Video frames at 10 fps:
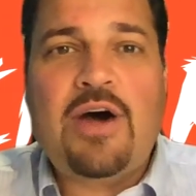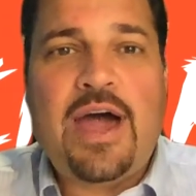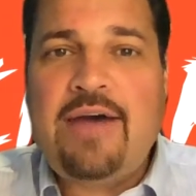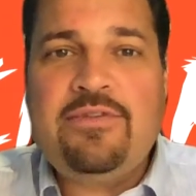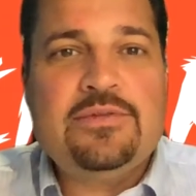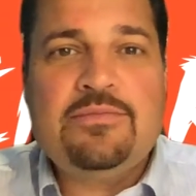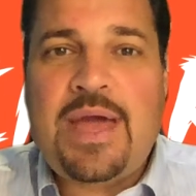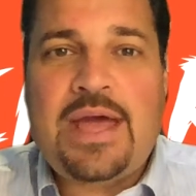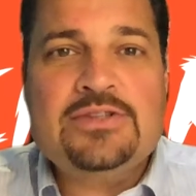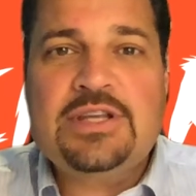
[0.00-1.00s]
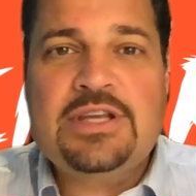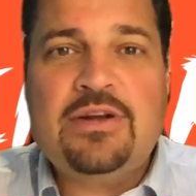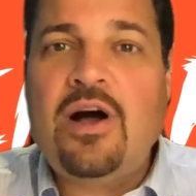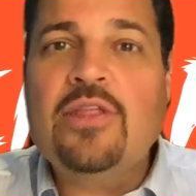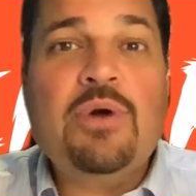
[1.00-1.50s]
I haven't managed to get
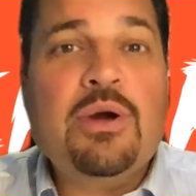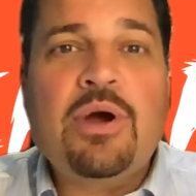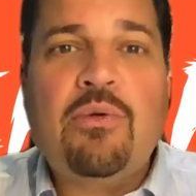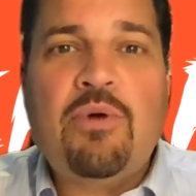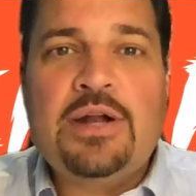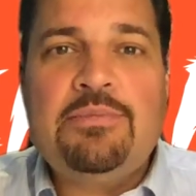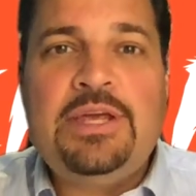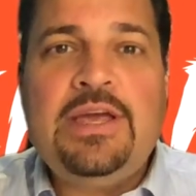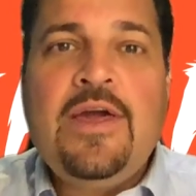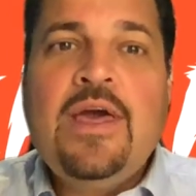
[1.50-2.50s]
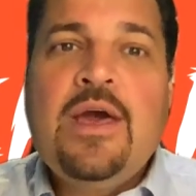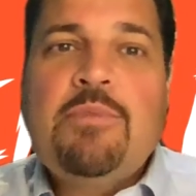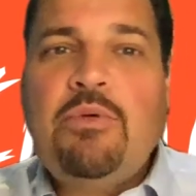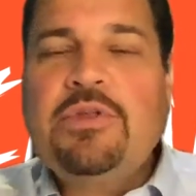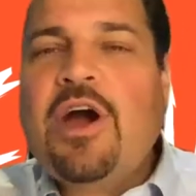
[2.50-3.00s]
all the way where I want to be,
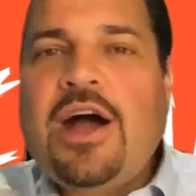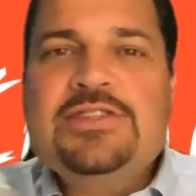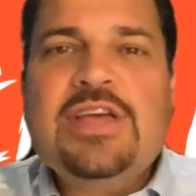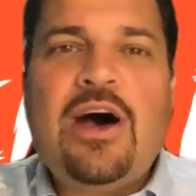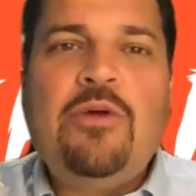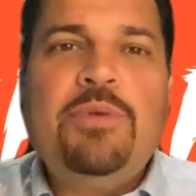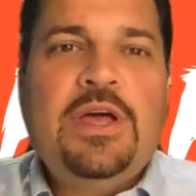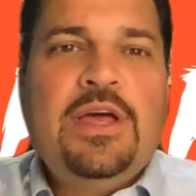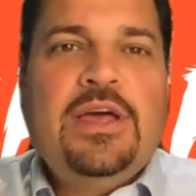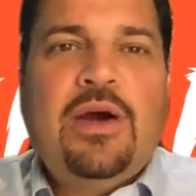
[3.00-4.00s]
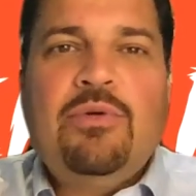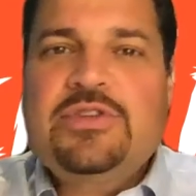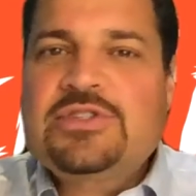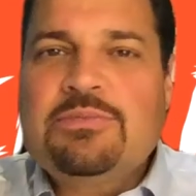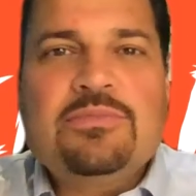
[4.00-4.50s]
but with God's help and with
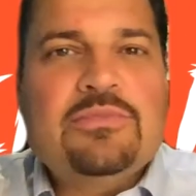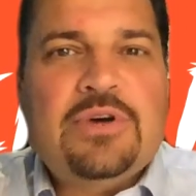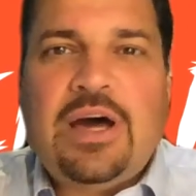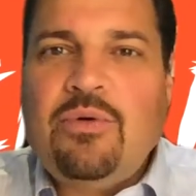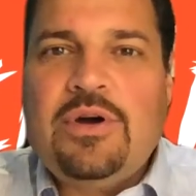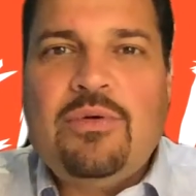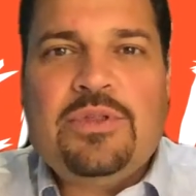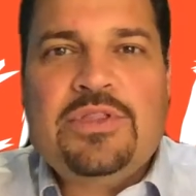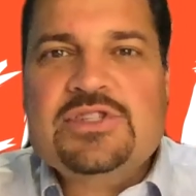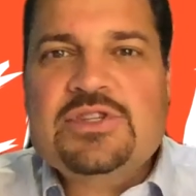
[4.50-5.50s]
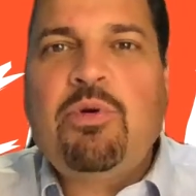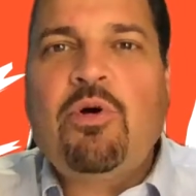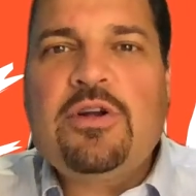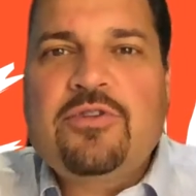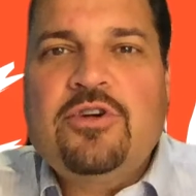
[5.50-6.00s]
some uh, with the
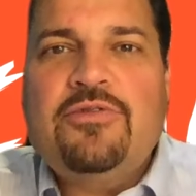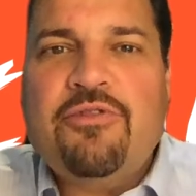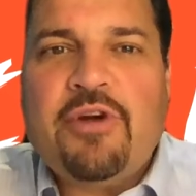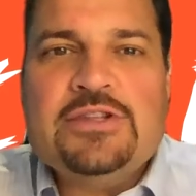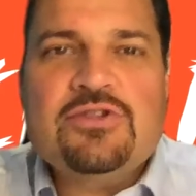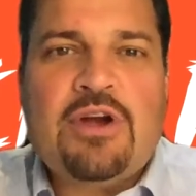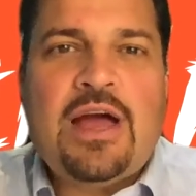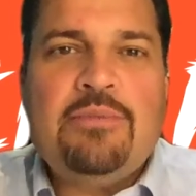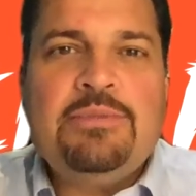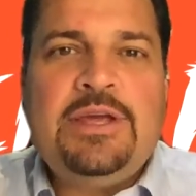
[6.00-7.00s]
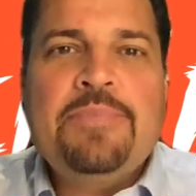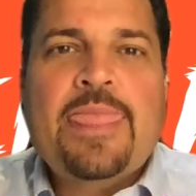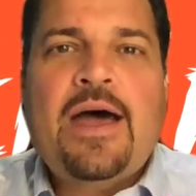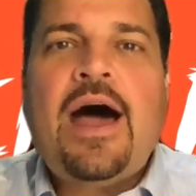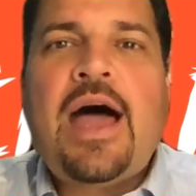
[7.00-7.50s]
support of good friends around me,
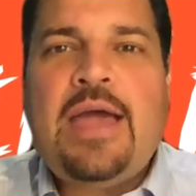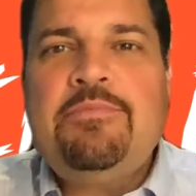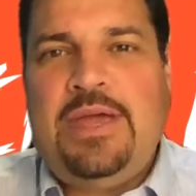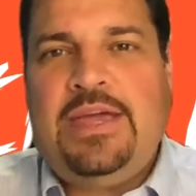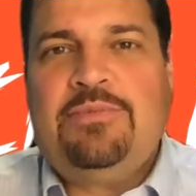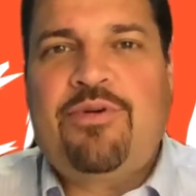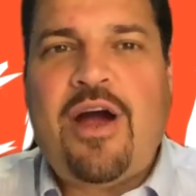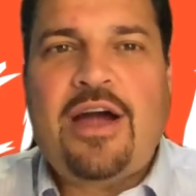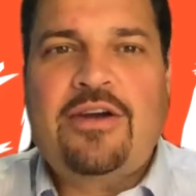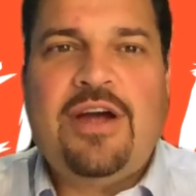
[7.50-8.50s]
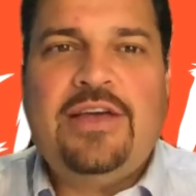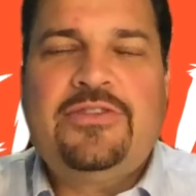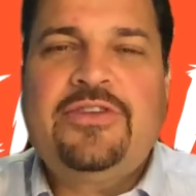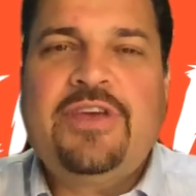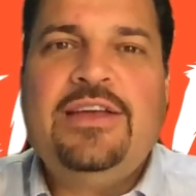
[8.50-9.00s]
I'm making
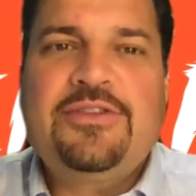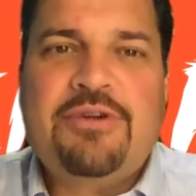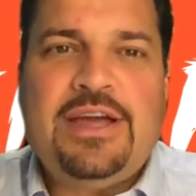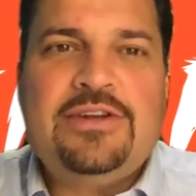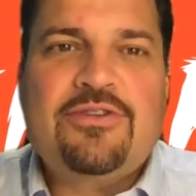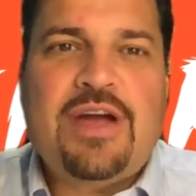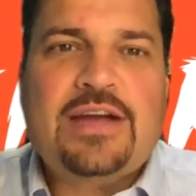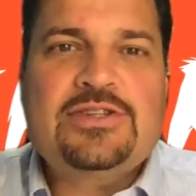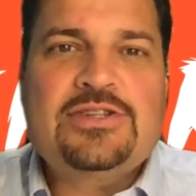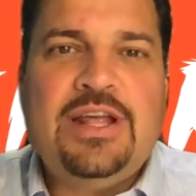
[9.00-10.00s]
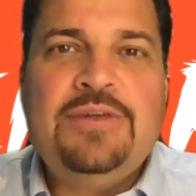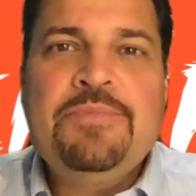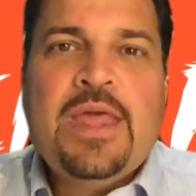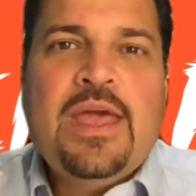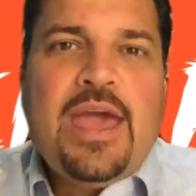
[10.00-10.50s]
progress uh, in the right direction. And,
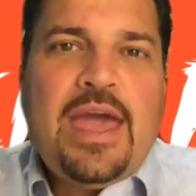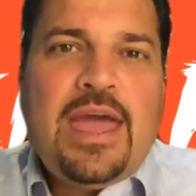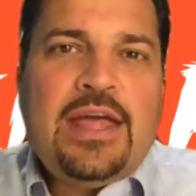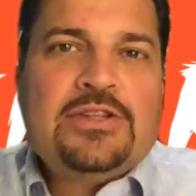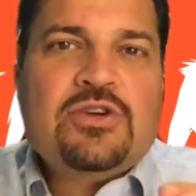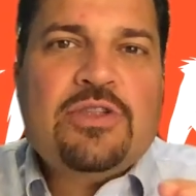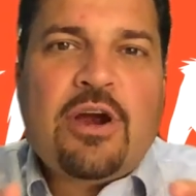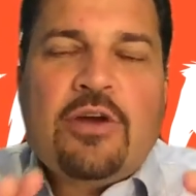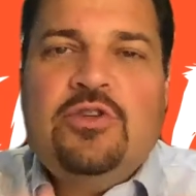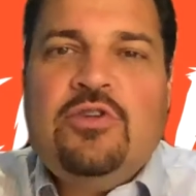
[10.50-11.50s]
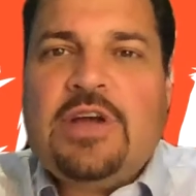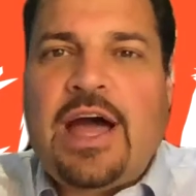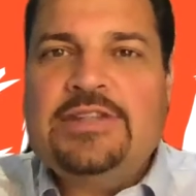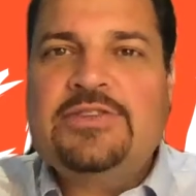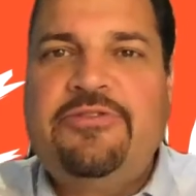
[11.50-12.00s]
and, and so there are two
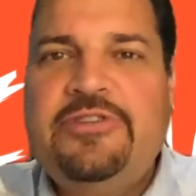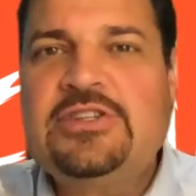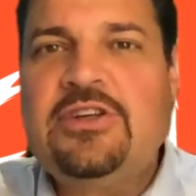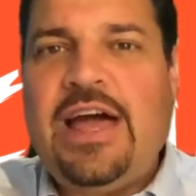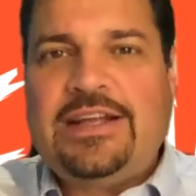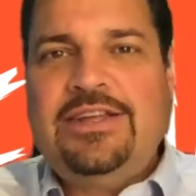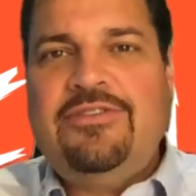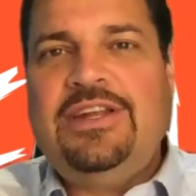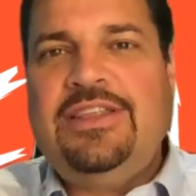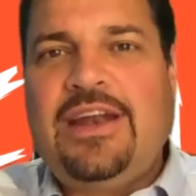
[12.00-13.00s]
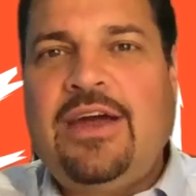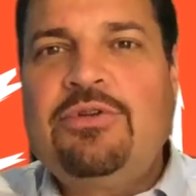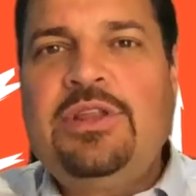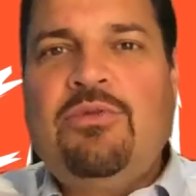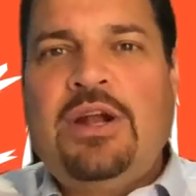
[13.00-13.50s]
kinds of physical activity that I
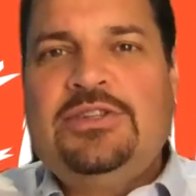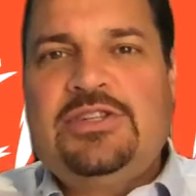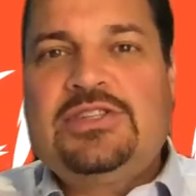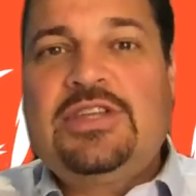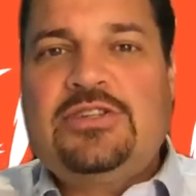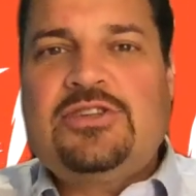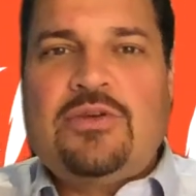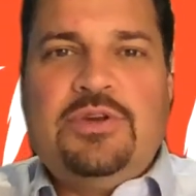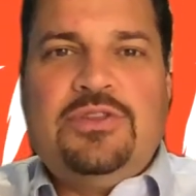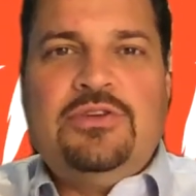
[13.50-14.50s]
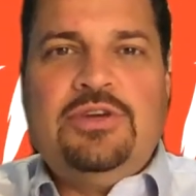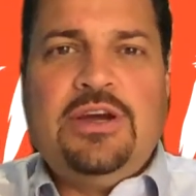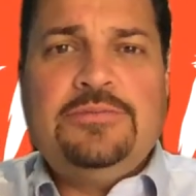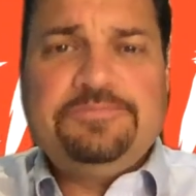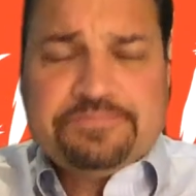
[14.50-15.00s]
really want to just touch on with you
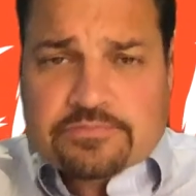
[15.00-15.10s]
here.